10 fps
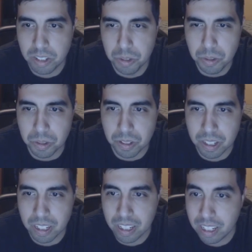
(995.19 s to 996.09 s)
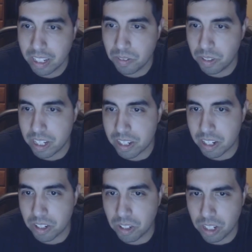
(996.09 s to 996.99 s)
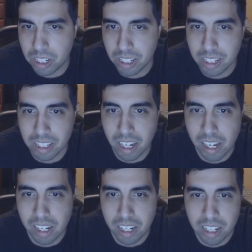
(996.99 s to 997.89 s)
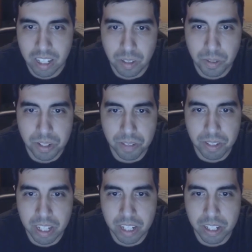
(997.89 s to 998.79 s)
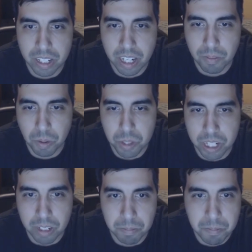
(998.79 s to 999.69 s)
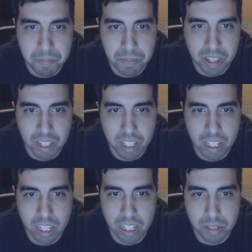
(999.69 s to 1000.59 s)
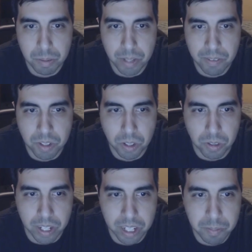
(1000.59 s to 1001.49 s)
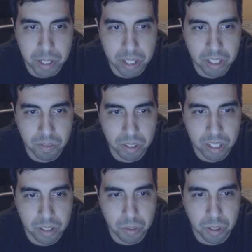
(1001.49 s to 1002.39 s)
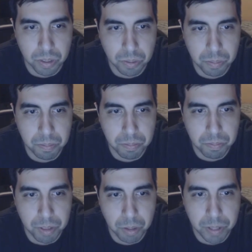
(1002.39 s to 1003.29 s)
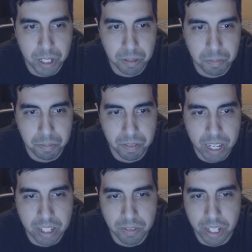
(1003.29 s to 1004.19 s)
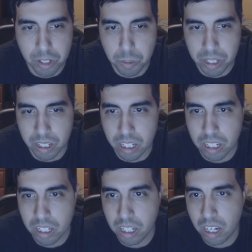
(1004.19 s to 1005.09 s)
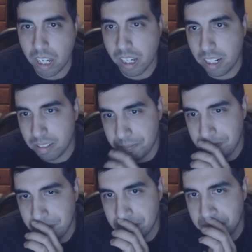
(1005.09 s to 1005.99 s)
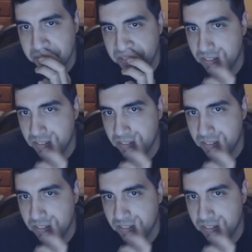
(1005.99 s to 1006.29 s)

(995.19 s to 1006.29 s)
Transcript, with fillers: Cool. That's really easy to cook. We just have to catch it and roast it. Yes, but we have to hurry. Because of his order, we'll, he'll become satisfied quickly. Hmm.